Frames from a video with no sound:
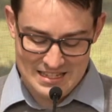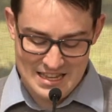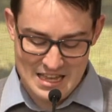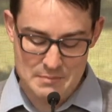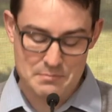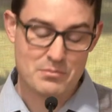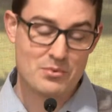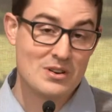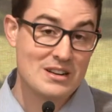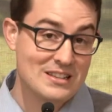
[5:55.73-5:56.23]

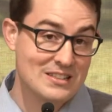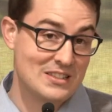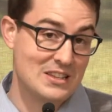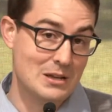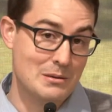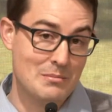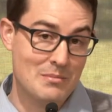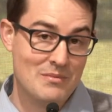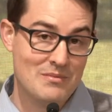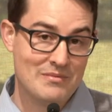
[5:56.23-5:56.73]
It brings
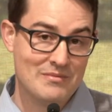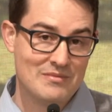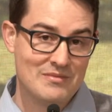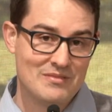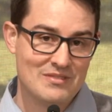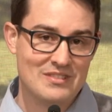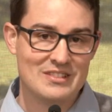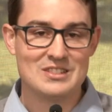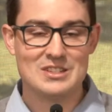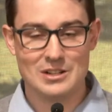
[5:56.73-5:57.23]
them
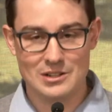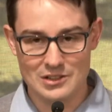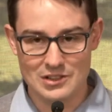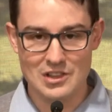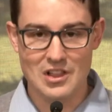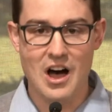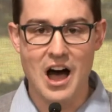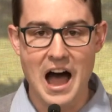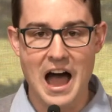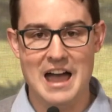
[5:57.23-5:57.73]
to
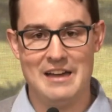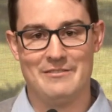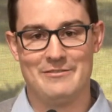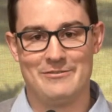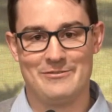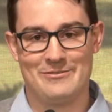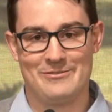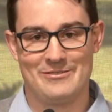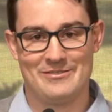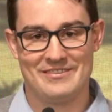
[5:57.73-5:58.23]

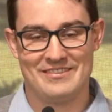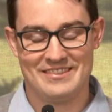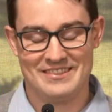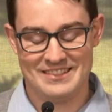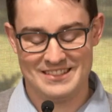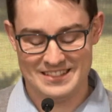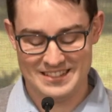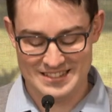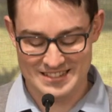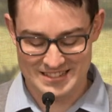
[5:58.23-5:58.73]
life.
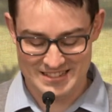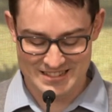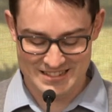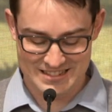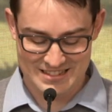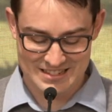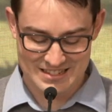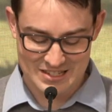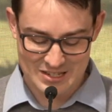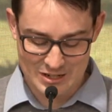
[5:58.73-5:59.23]

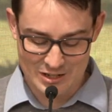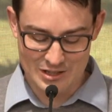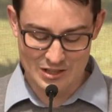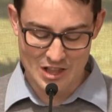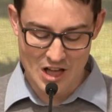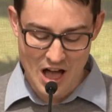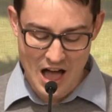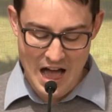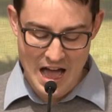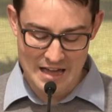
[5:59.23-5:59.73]
To
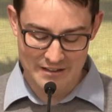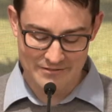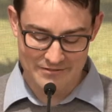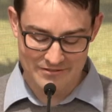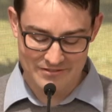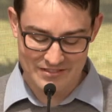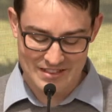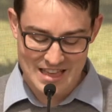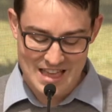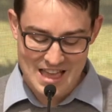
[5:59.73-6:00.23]

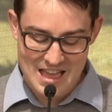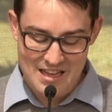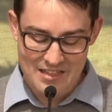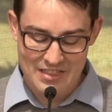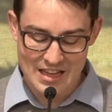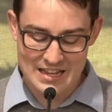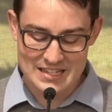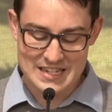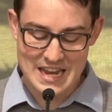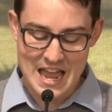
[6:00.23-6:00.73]
life.
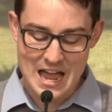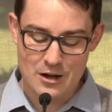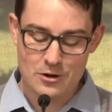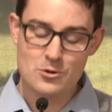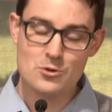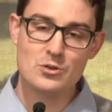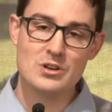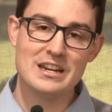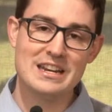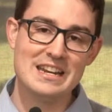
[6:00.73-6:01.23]
That's how
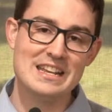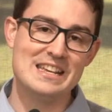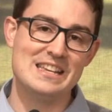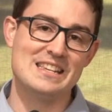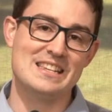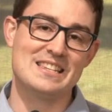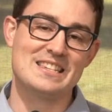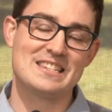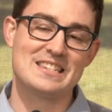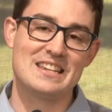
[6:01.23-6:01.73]
good it
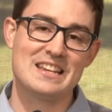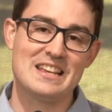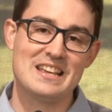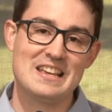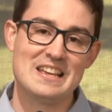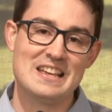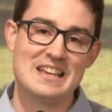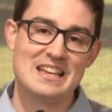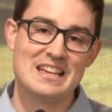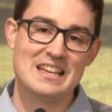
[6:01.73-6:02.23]
is
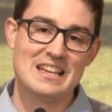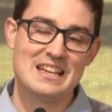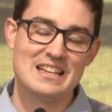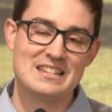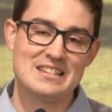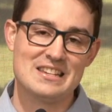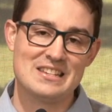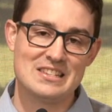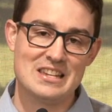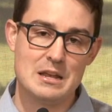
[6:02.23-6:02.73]

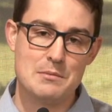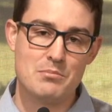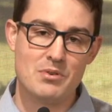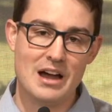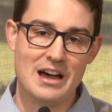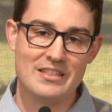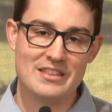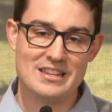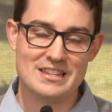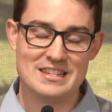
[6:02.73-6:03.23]
to see
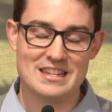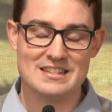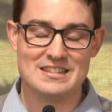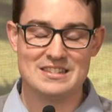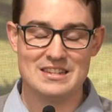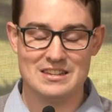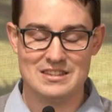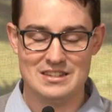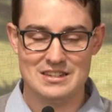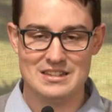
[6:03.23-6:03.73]
brothers and
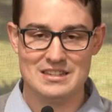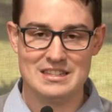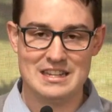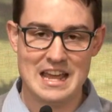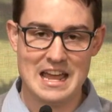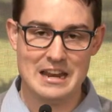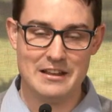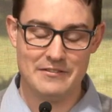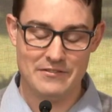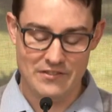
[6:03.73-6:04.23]
sisters standing